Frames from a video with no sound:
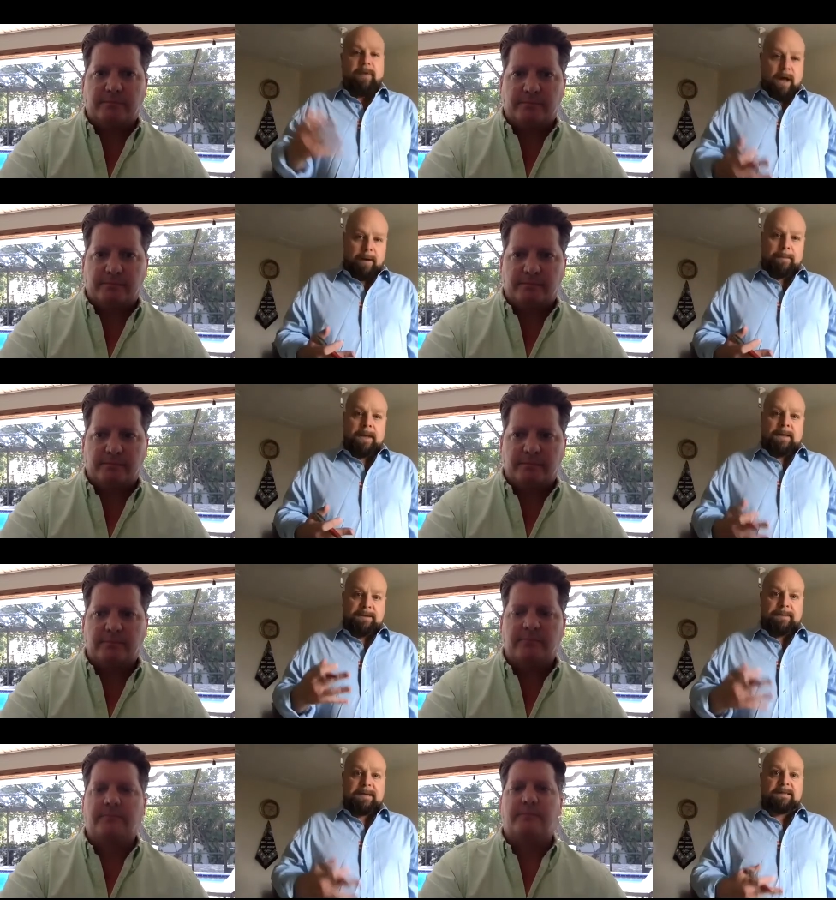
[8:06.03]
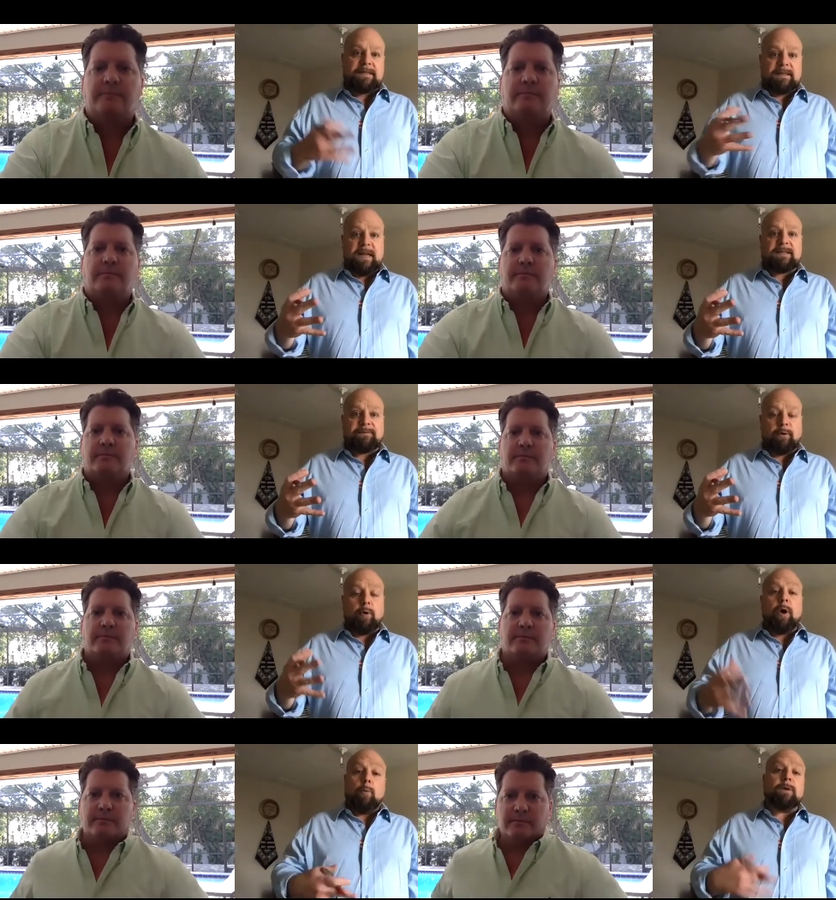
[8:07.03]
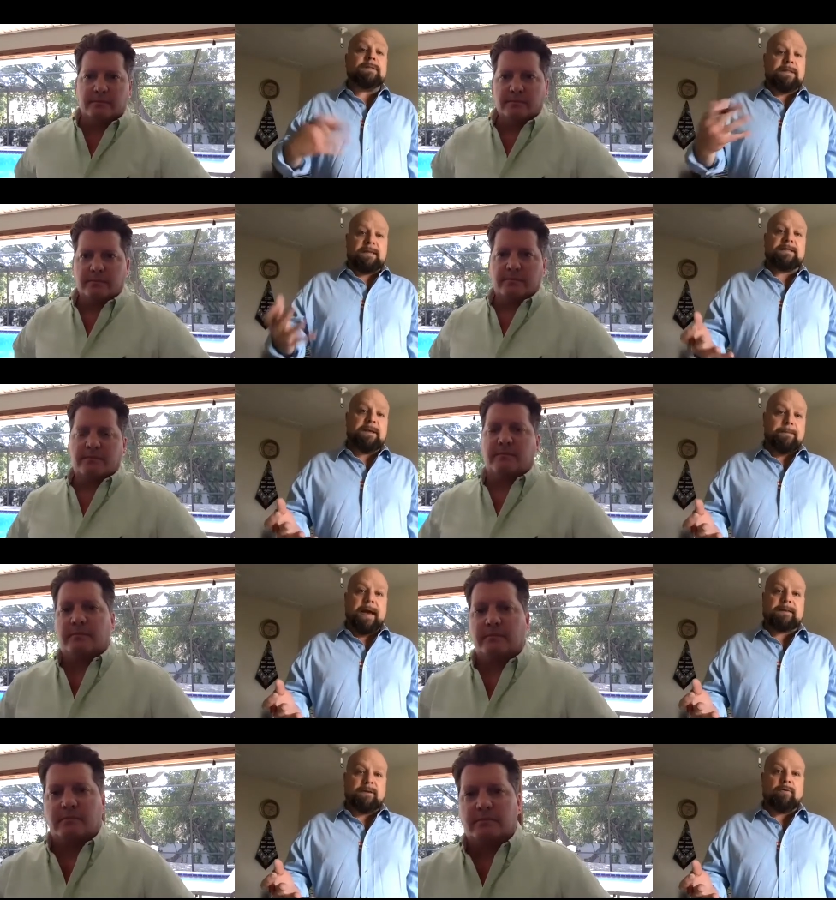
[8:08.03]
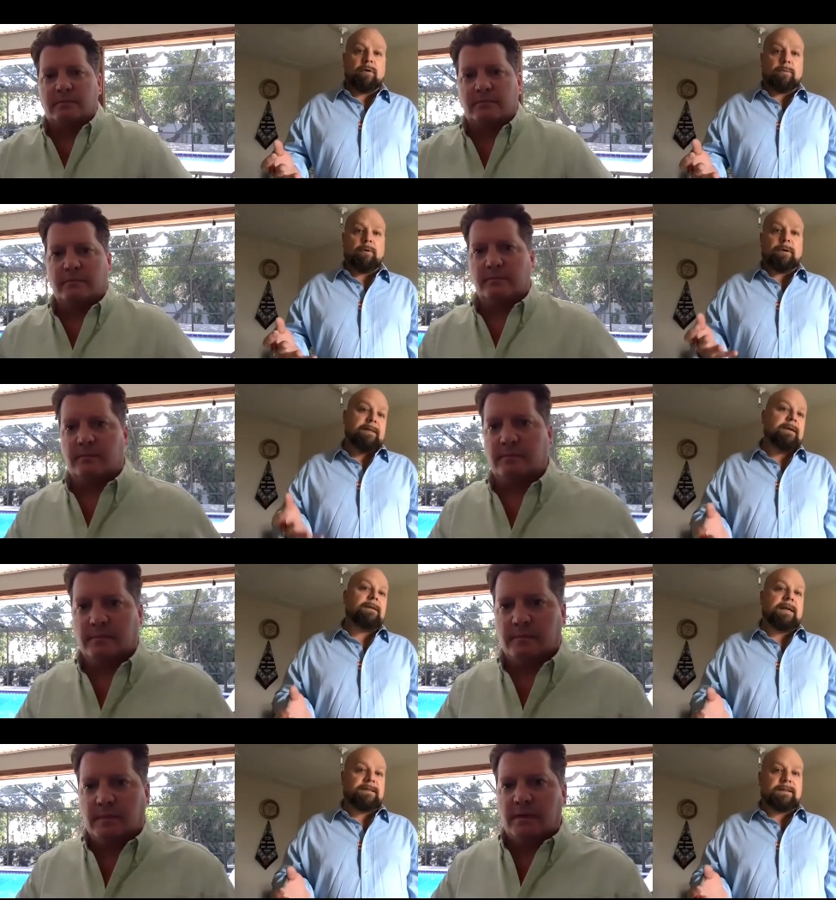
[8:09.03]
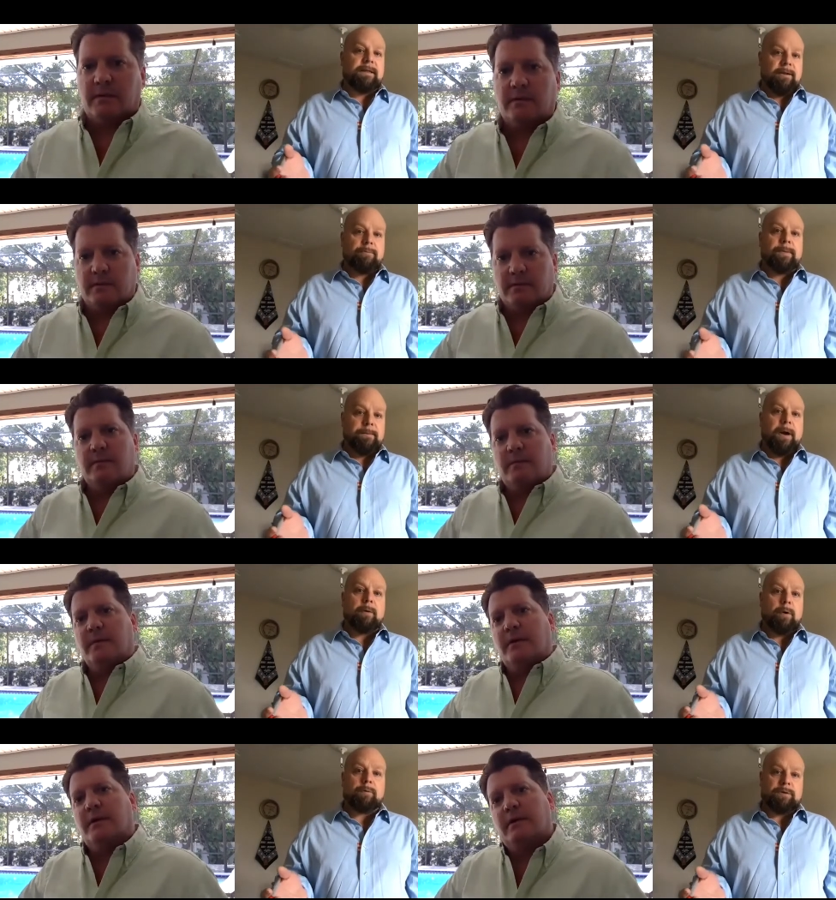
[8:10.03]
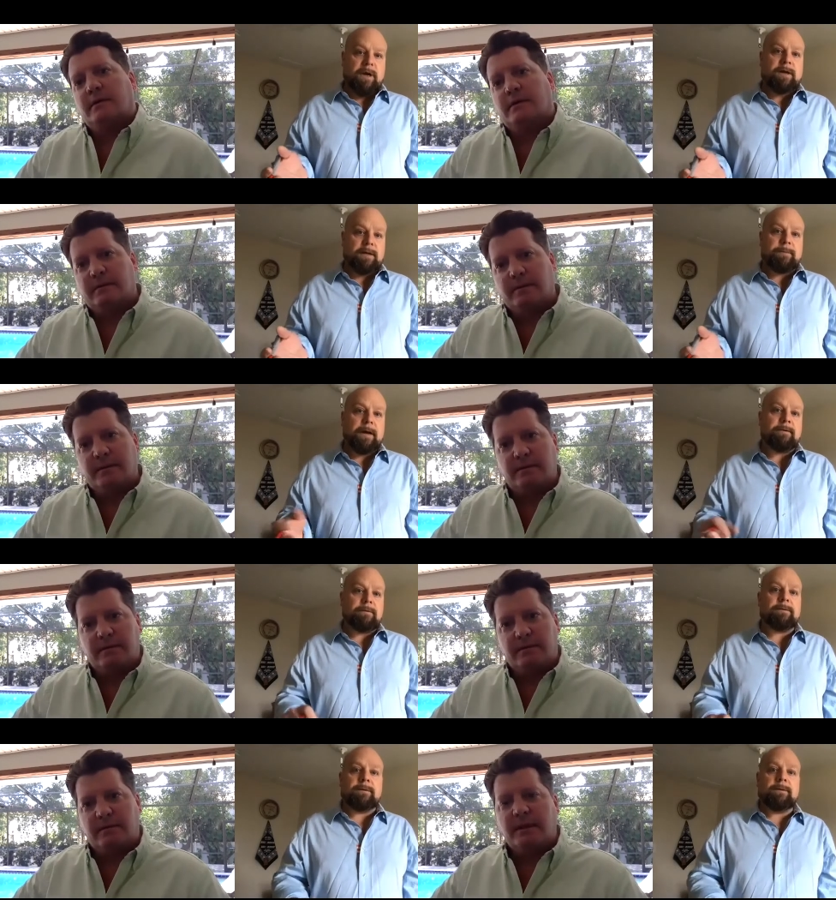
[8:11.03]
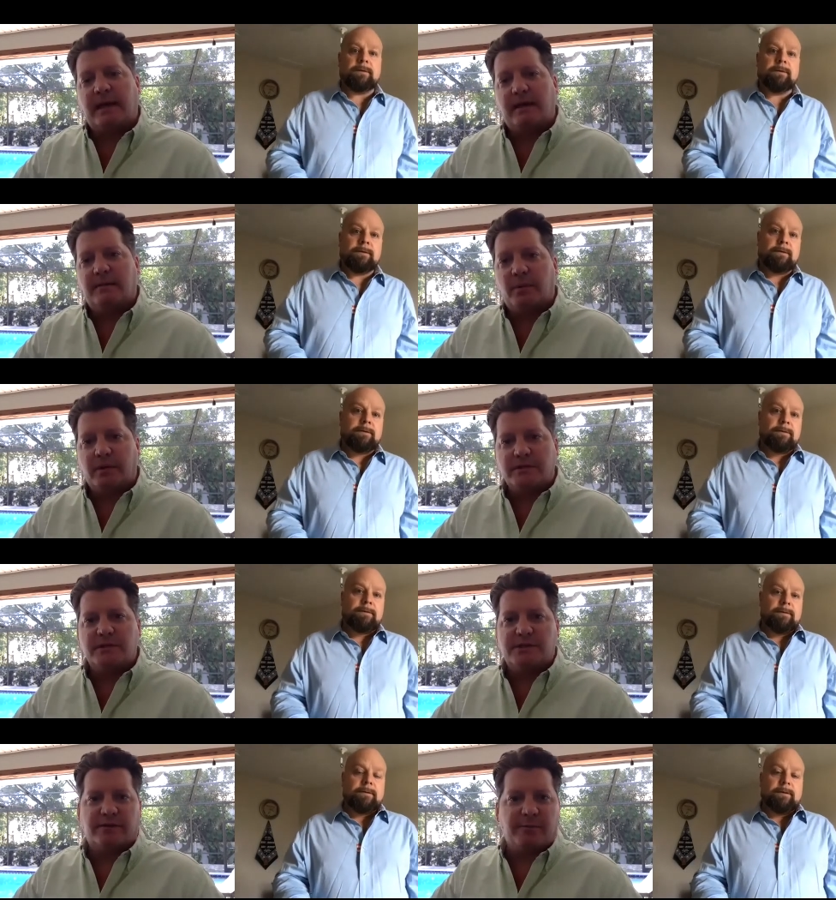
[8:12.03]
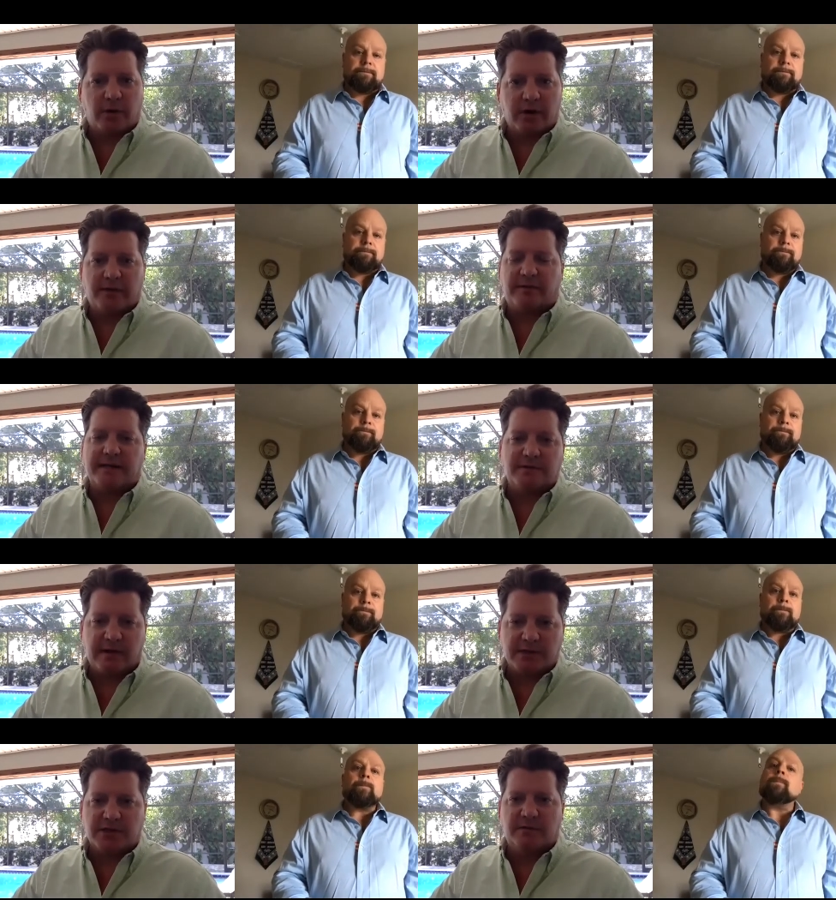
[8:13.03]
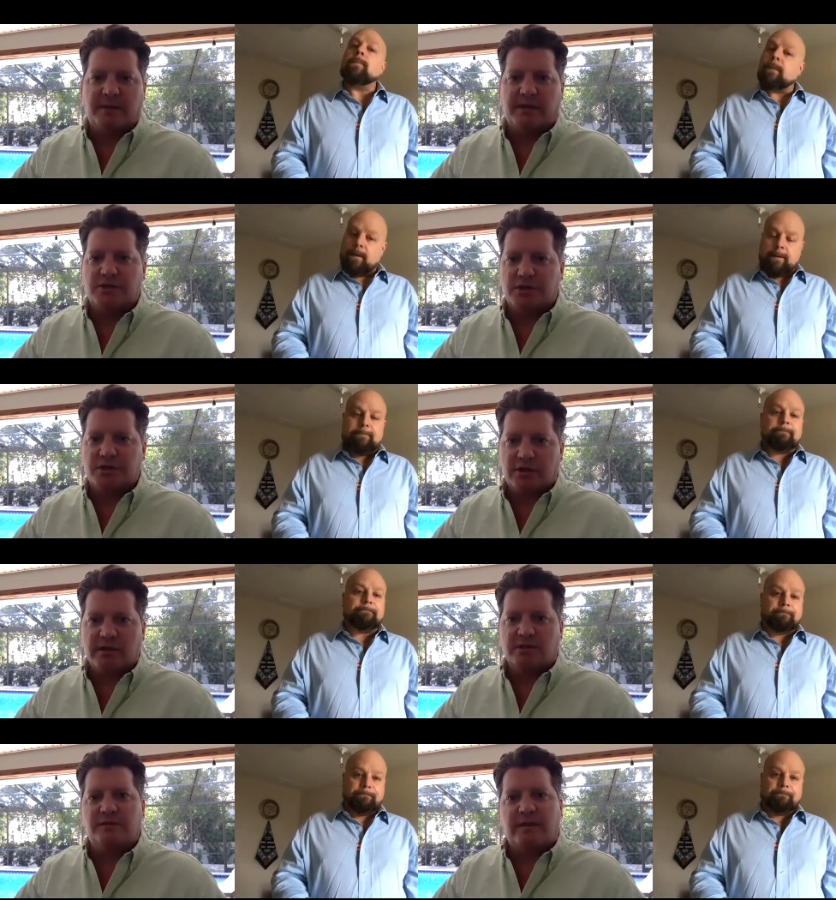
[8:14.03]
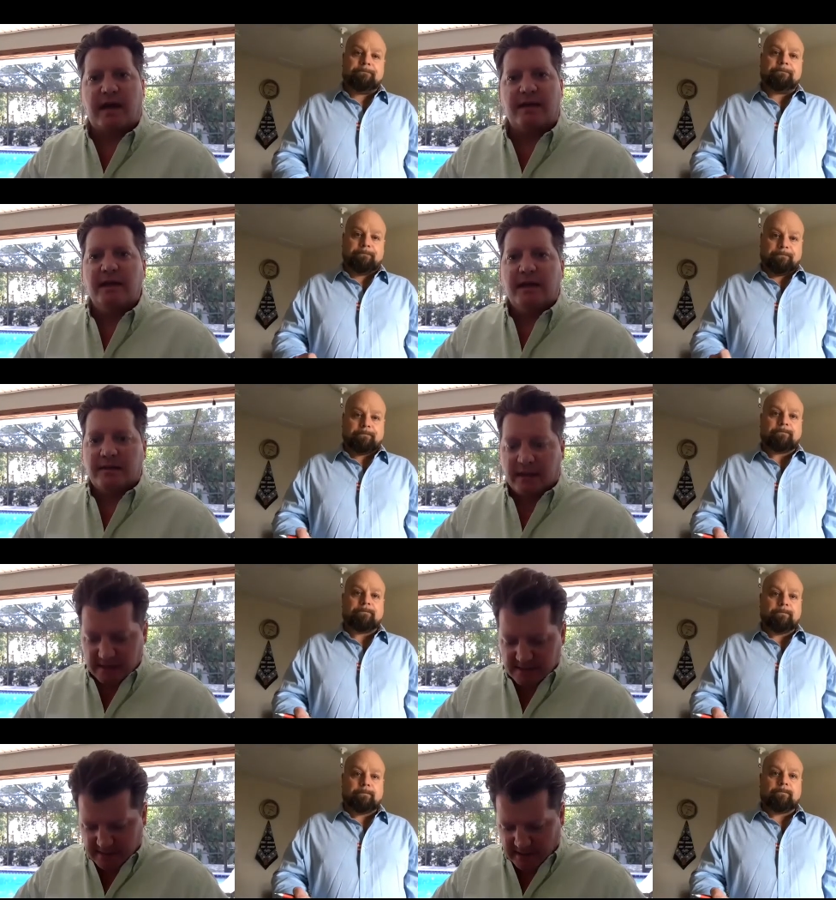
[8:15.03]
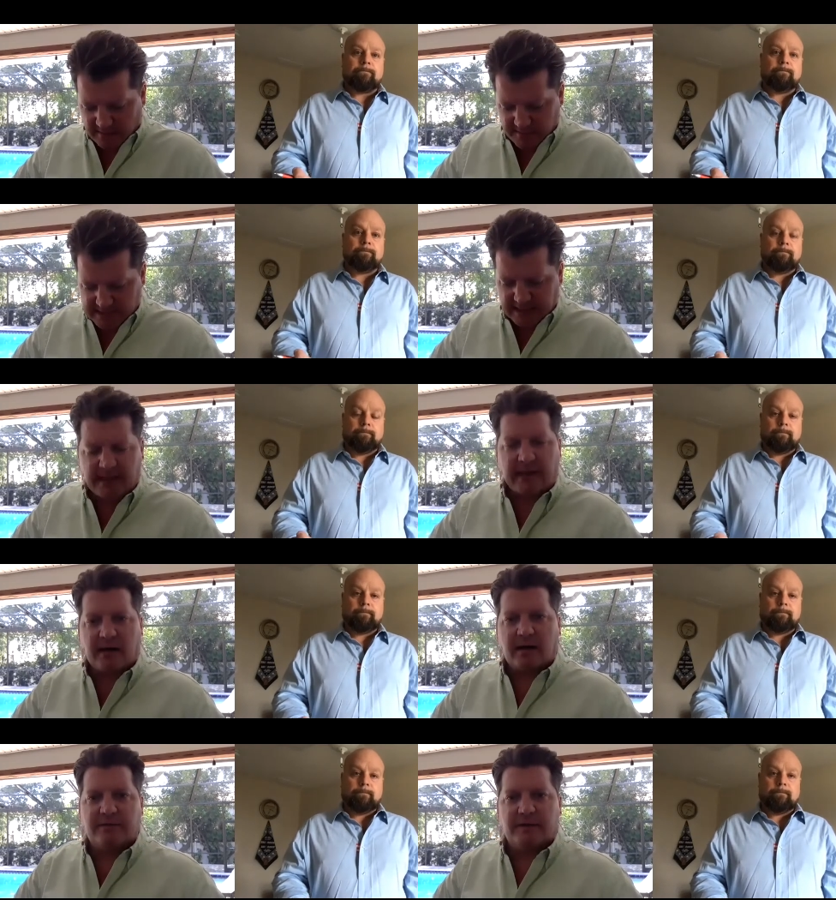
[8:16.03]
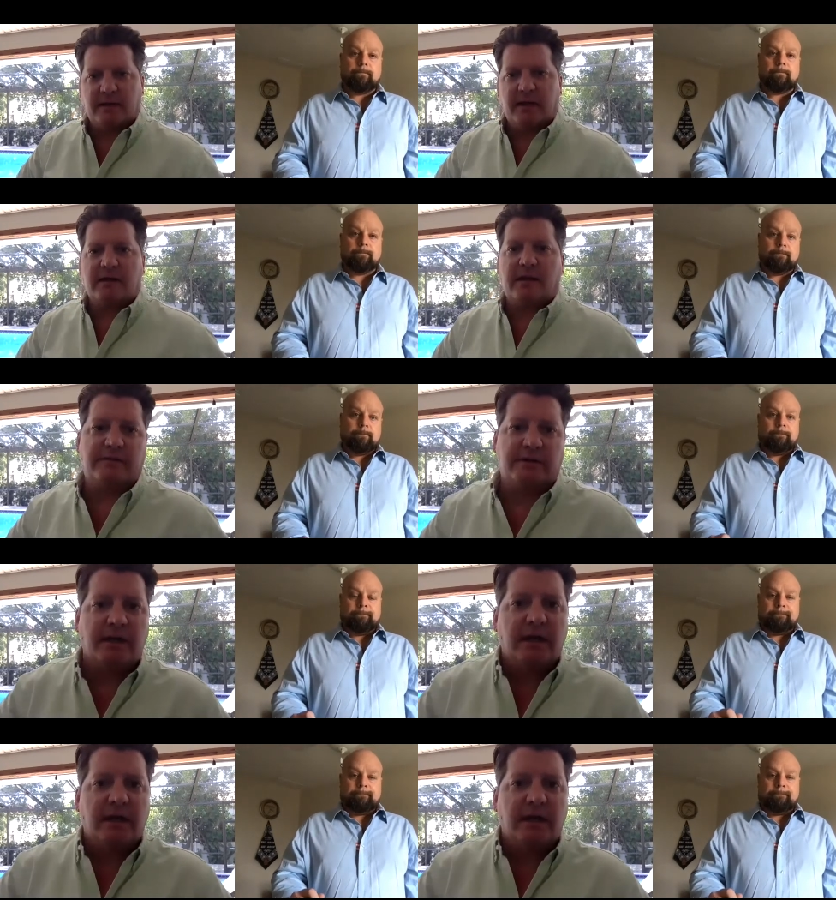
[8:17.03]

Speaker 1: up to be successful once things get back to normal. And I think that's a little bit about what we're talking about
Speaker 2: yeah point your surfboard in the right direction make sure that you've got things um, taken care of and, and covered